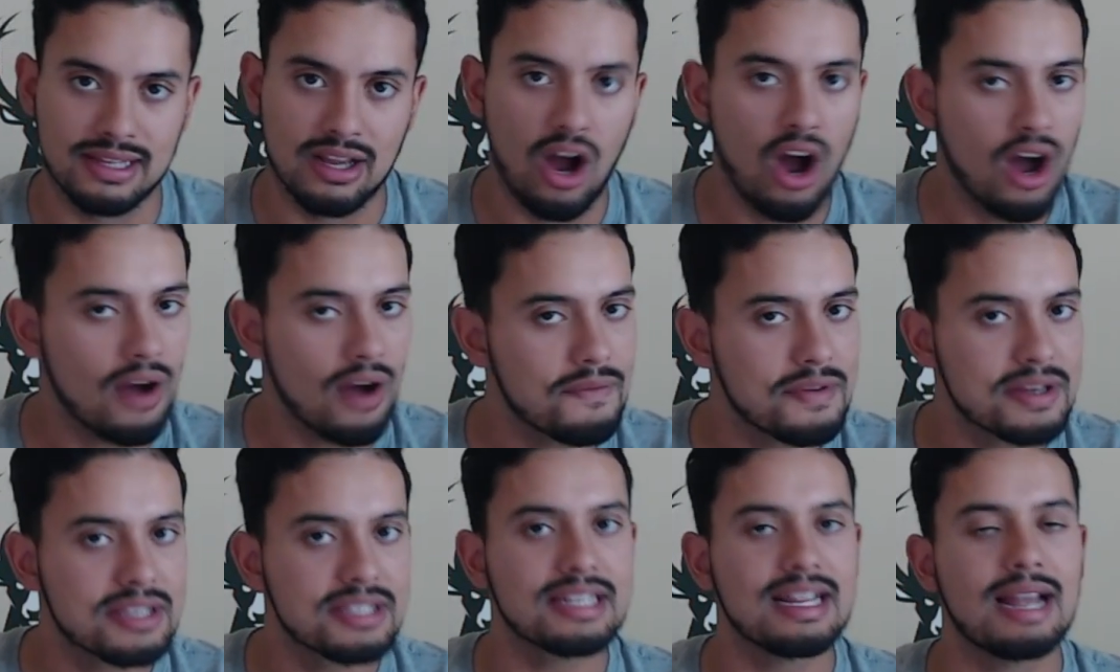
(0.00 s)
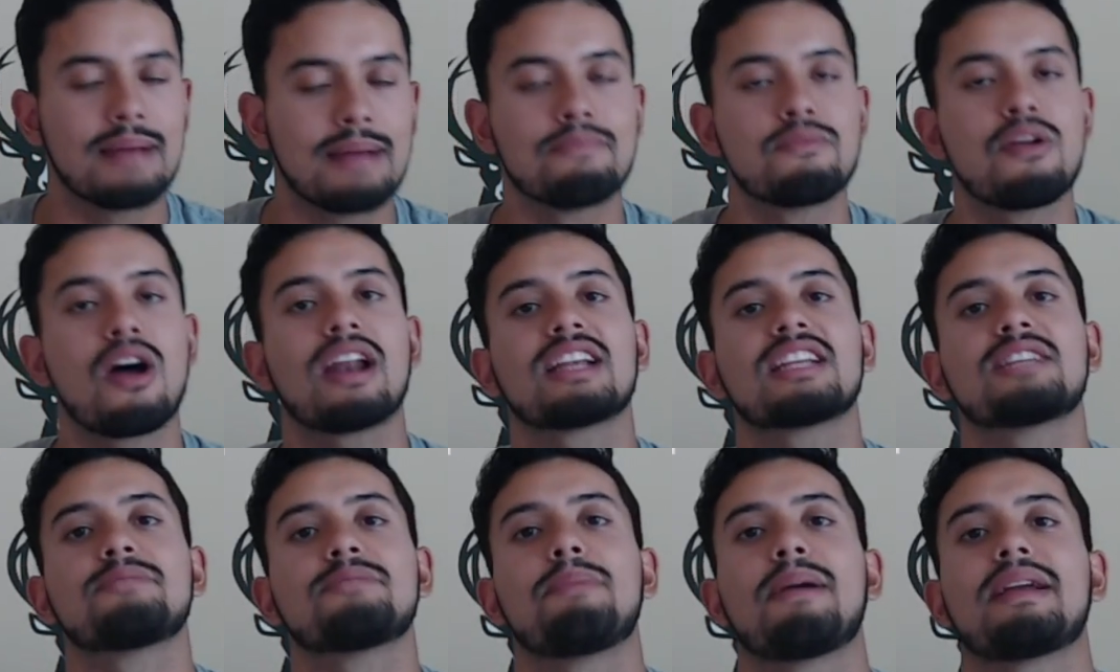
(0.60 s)
Obviously, I'm not
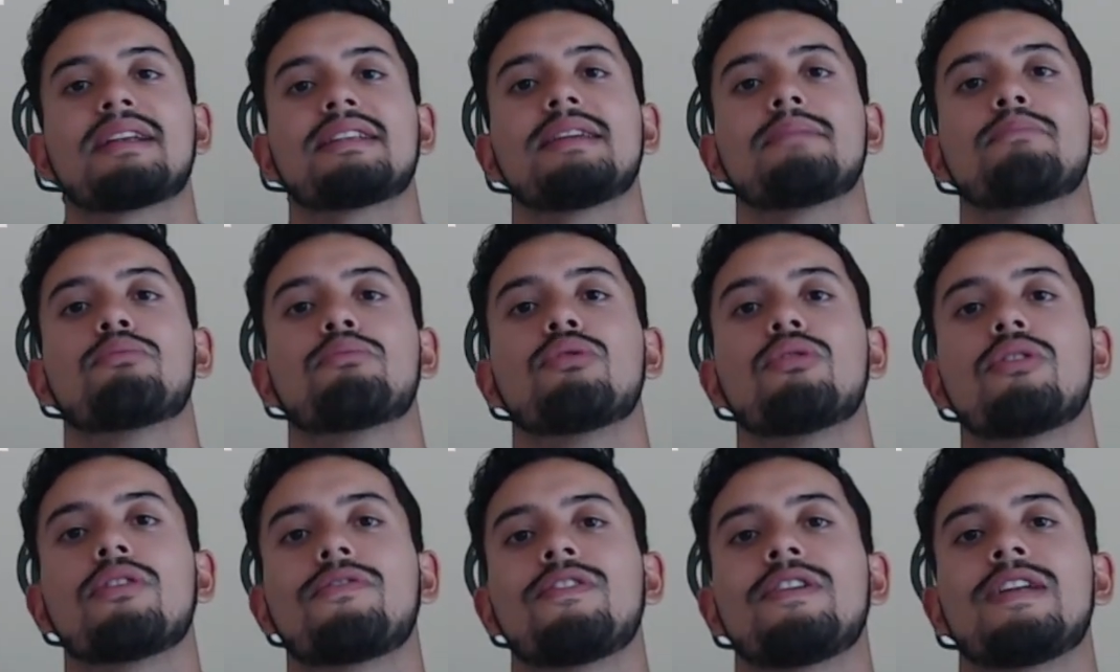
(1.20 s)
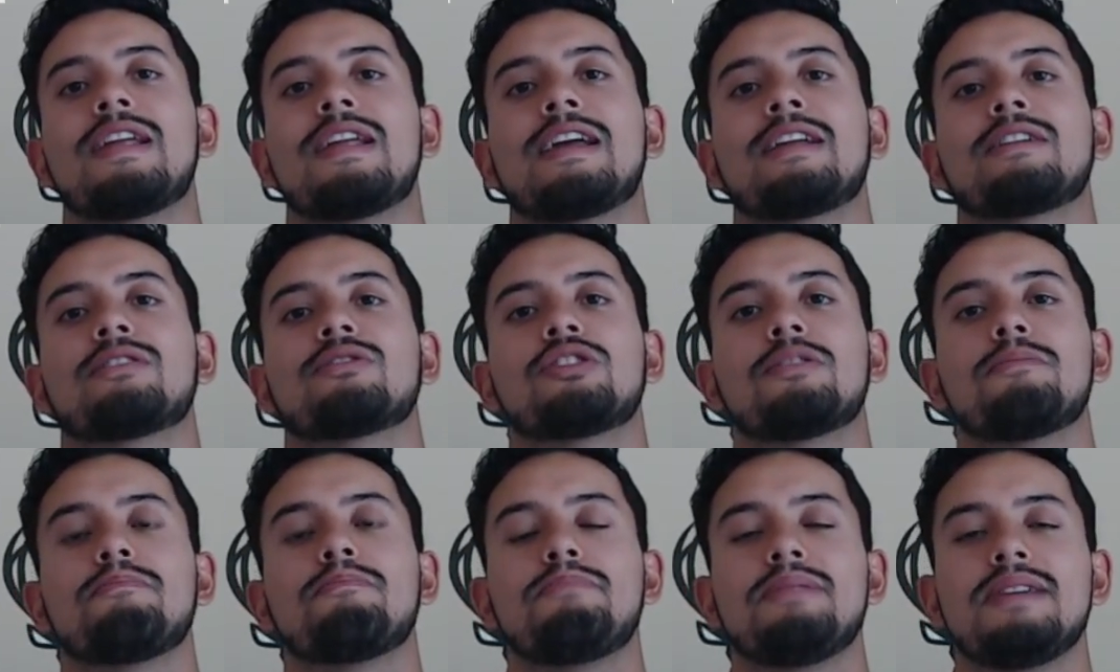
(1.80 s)
expecting Bruno Fernando
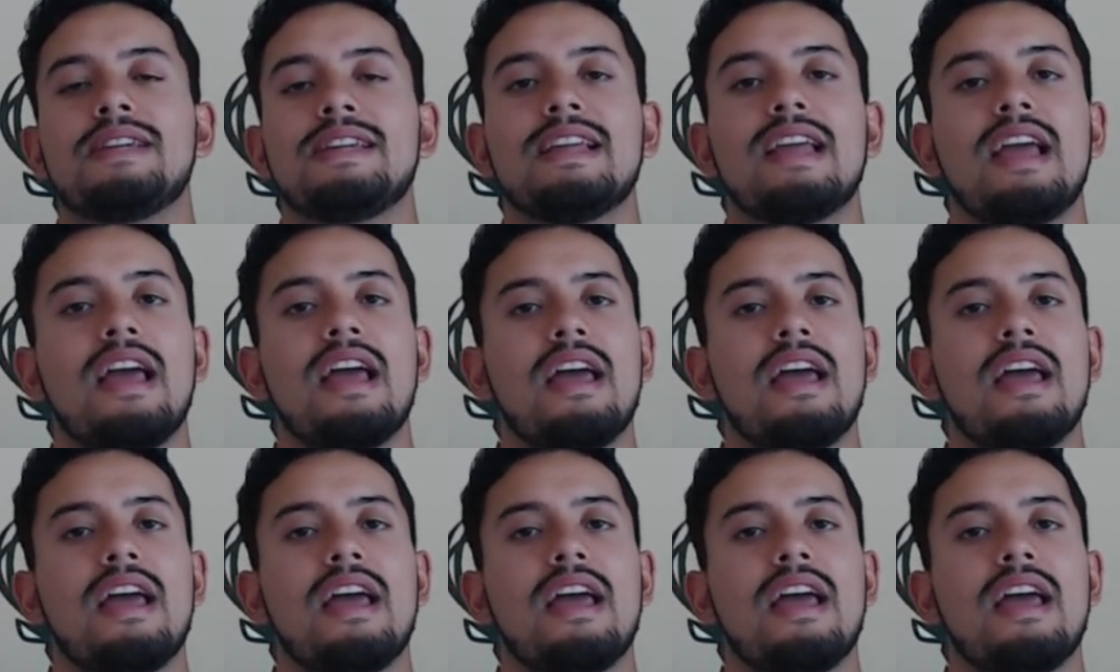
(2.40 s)
to be